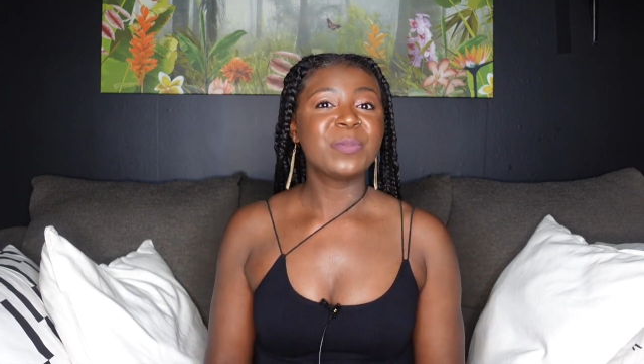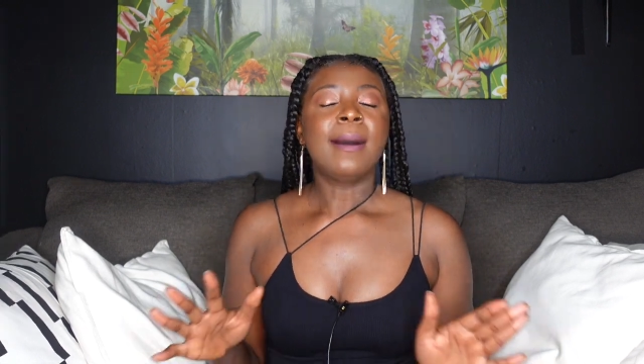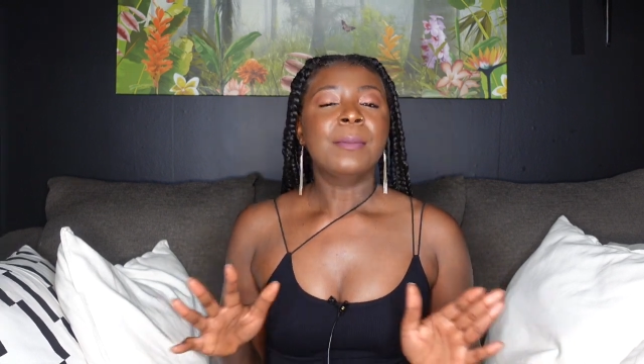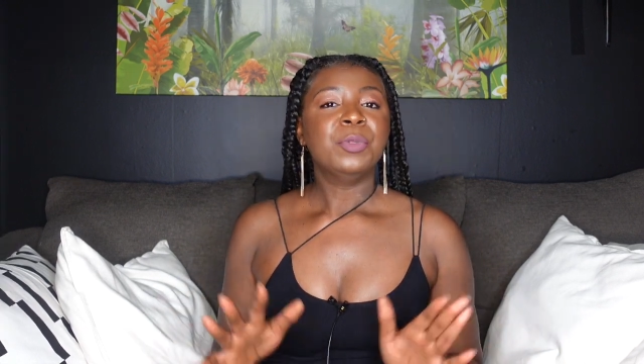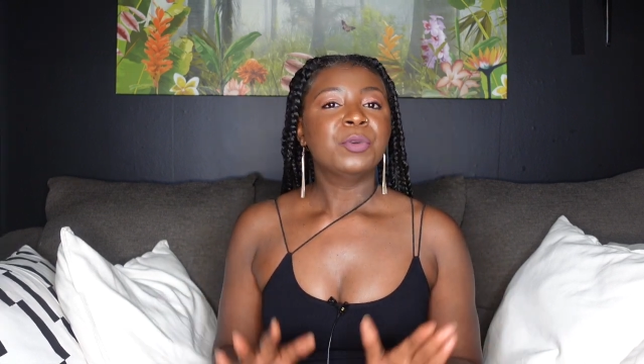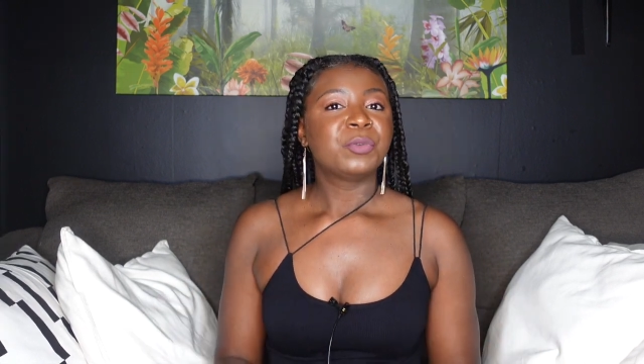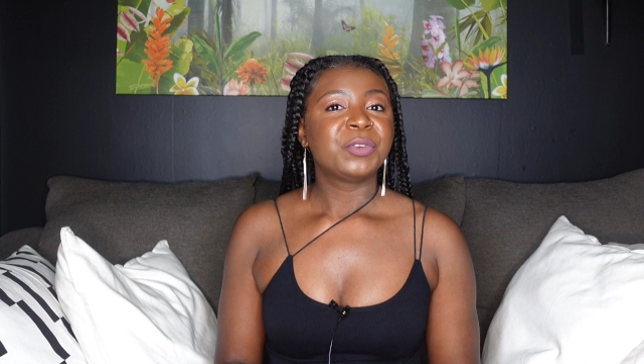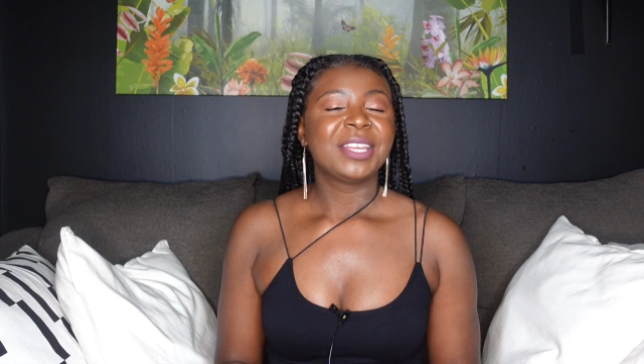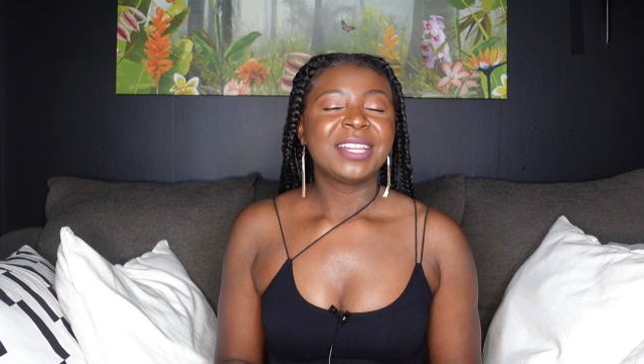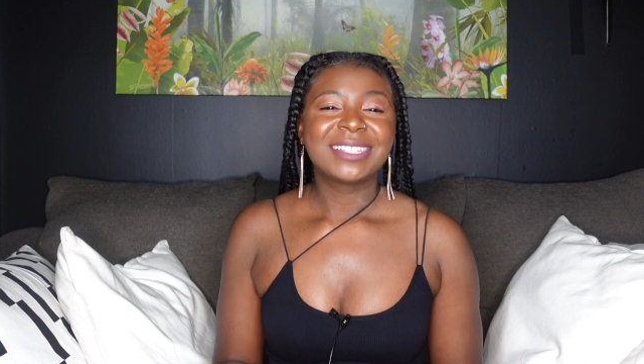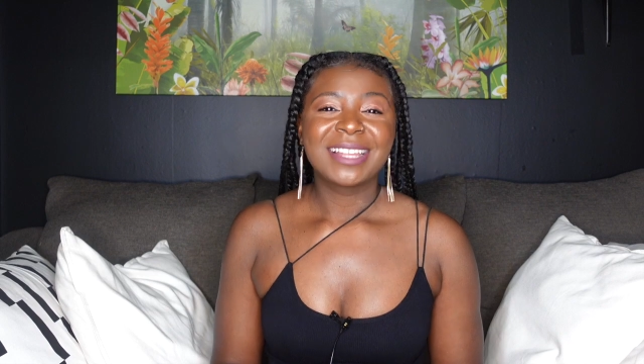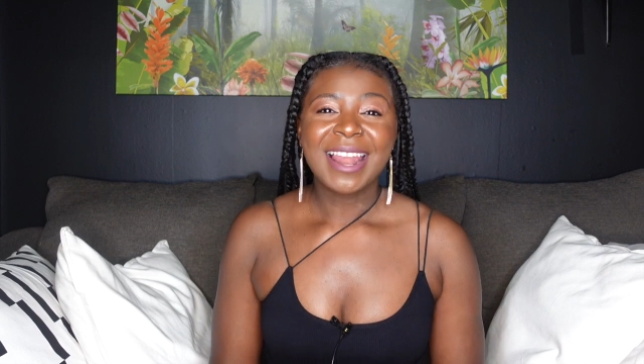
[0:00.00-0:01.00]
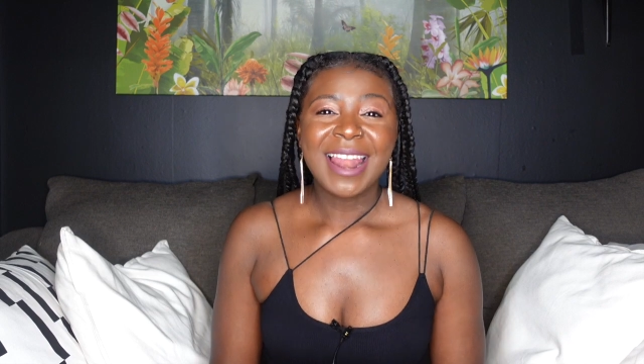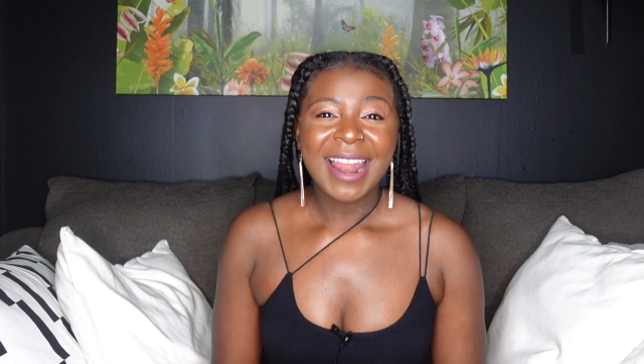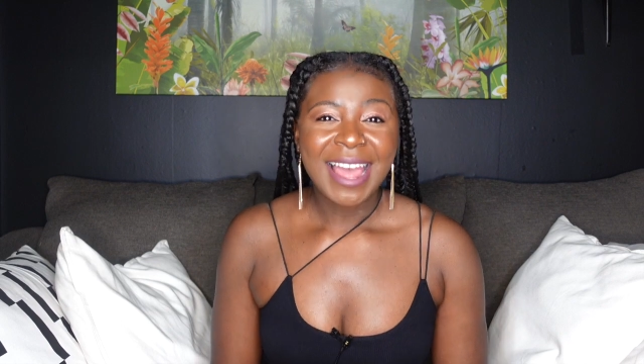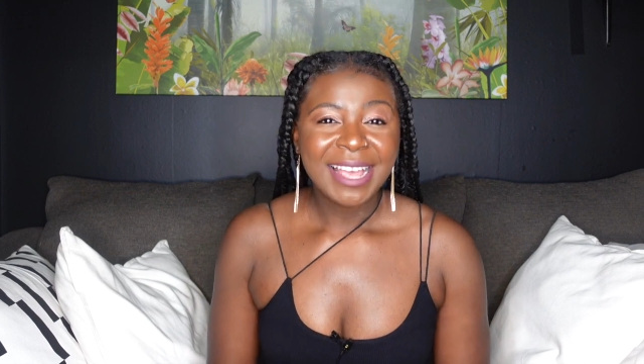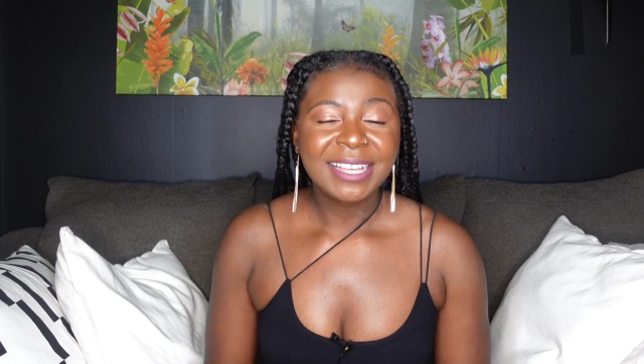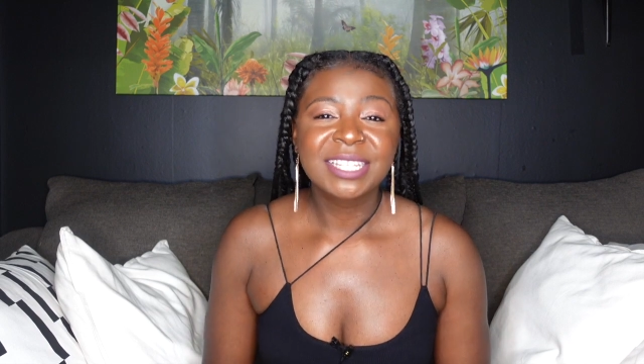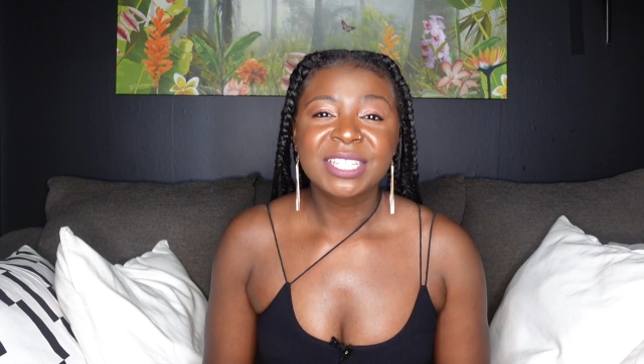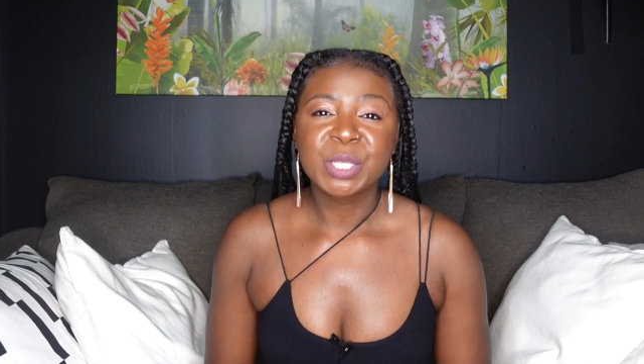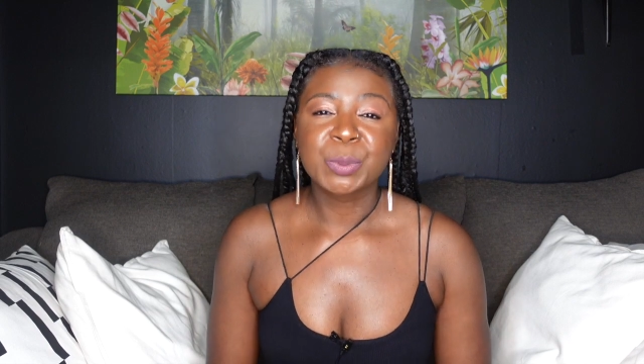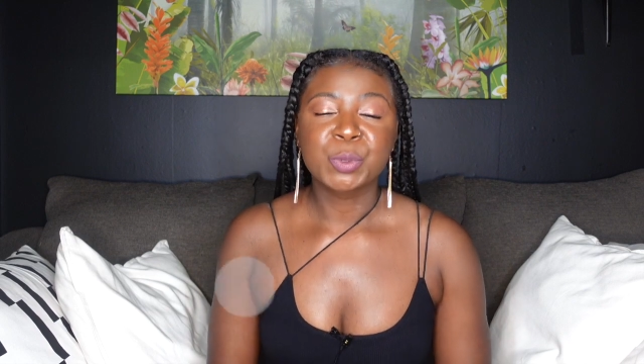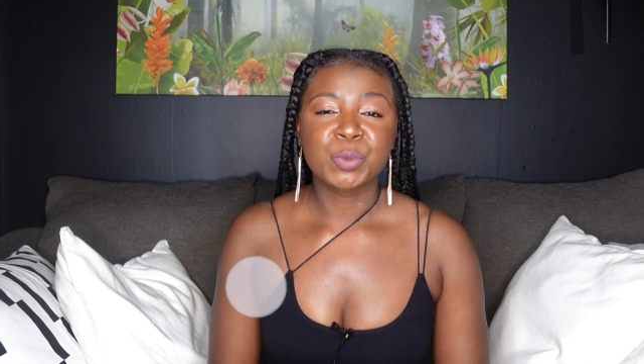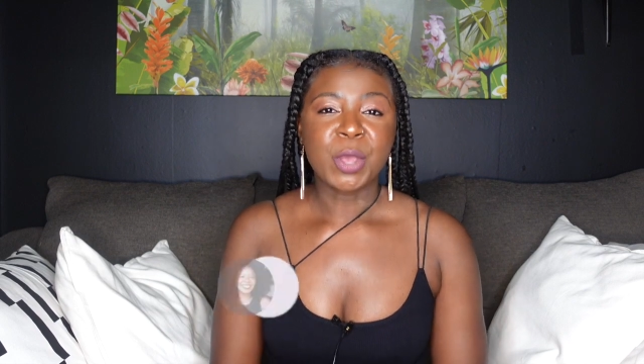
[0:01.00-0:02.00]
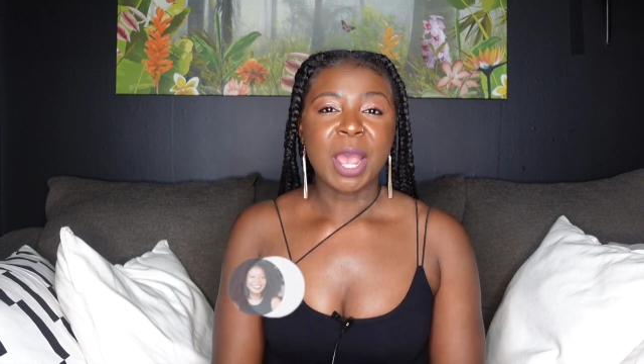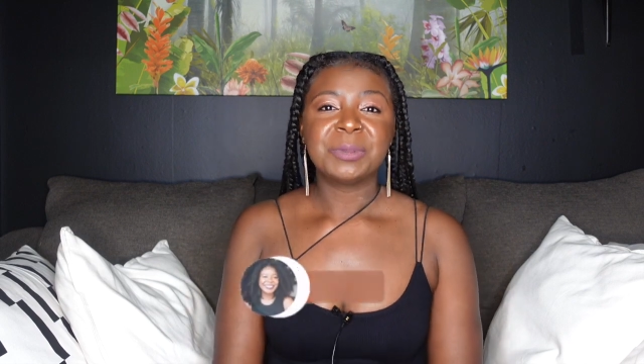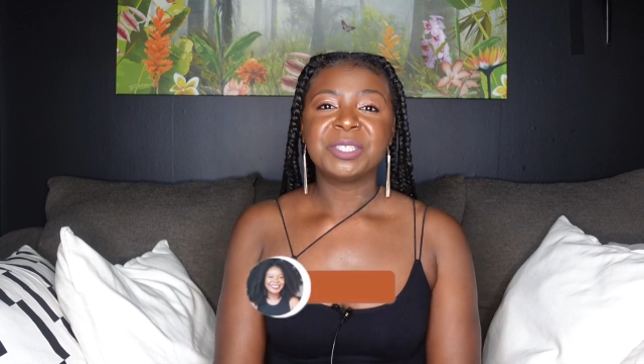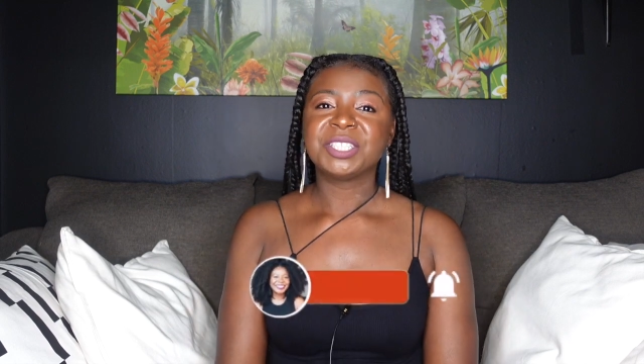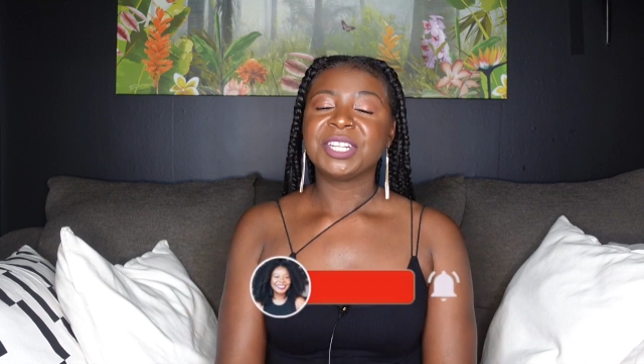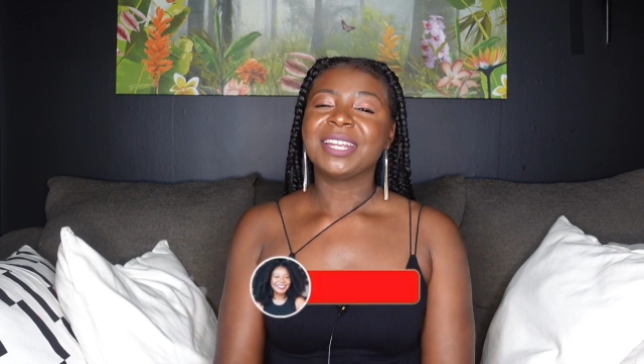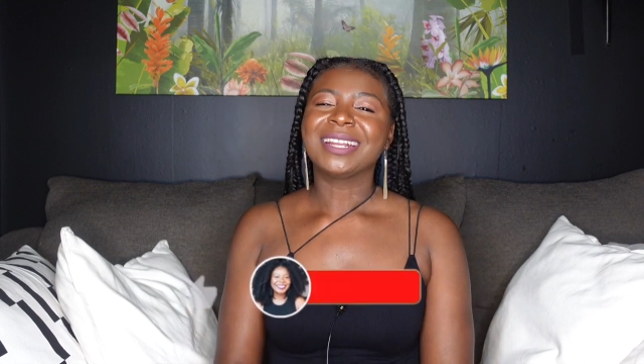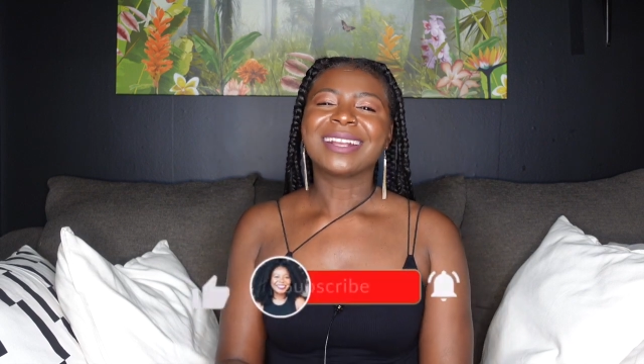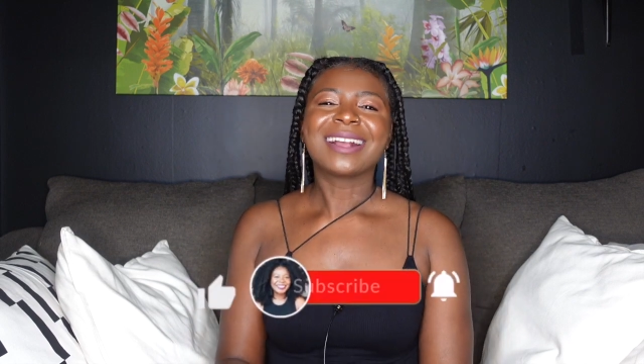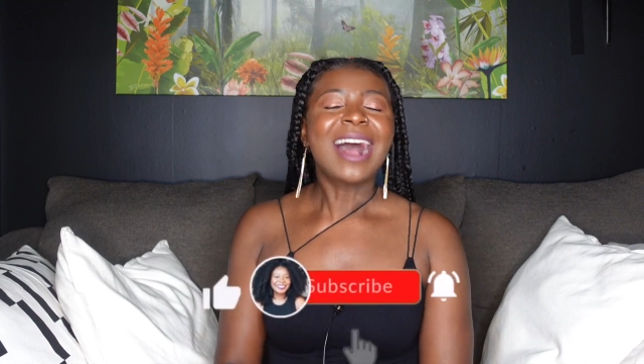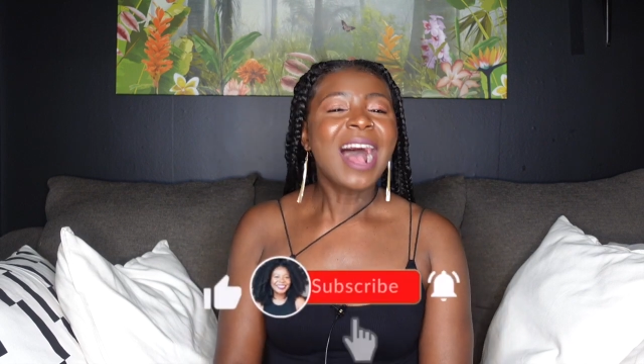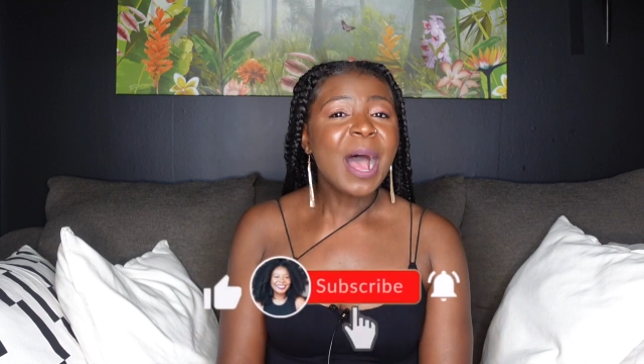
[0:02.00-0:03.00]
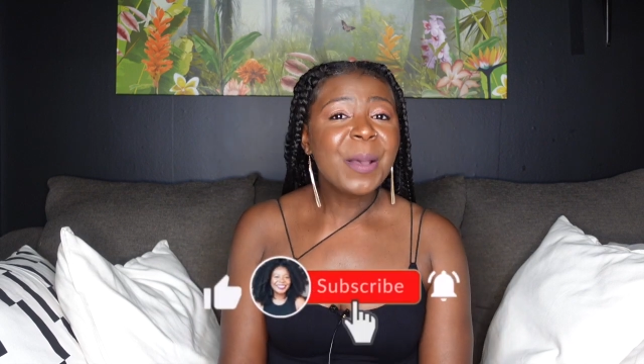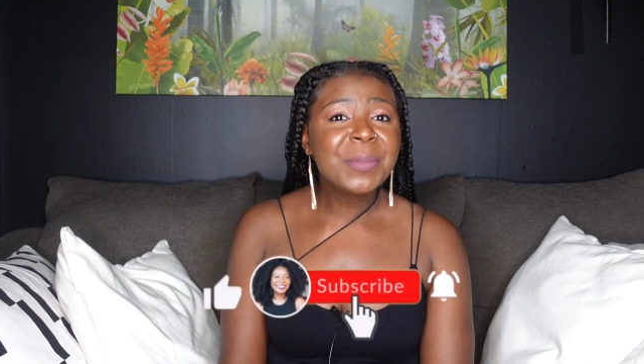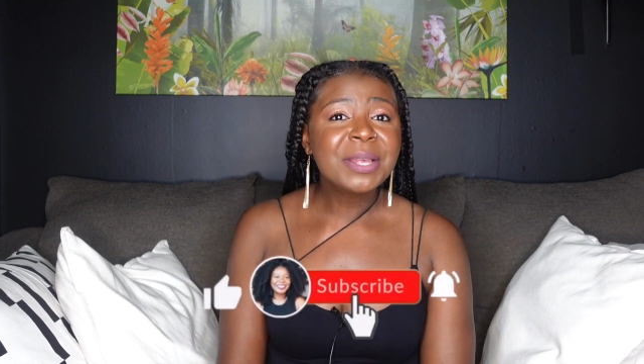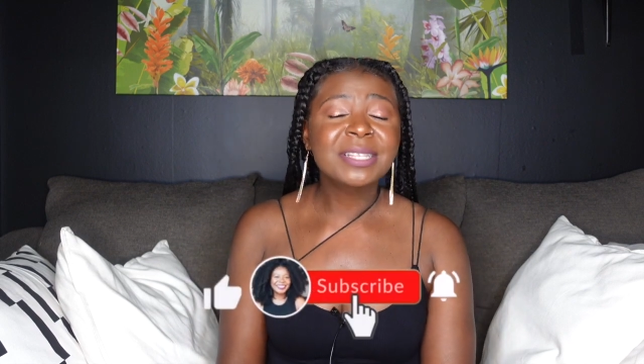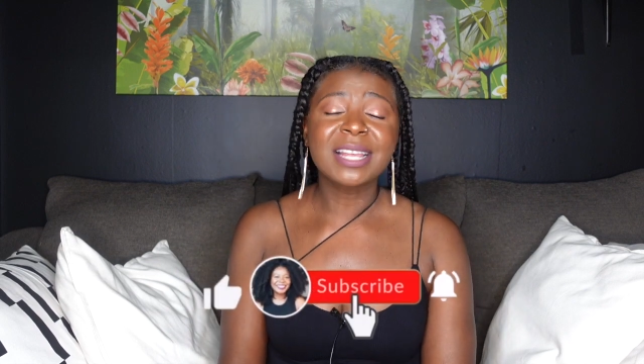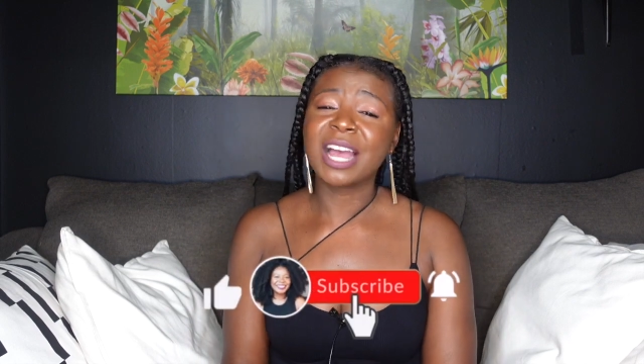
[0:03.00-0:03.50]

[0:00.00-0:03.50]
Don't forget to like, subscribe, share, and comment.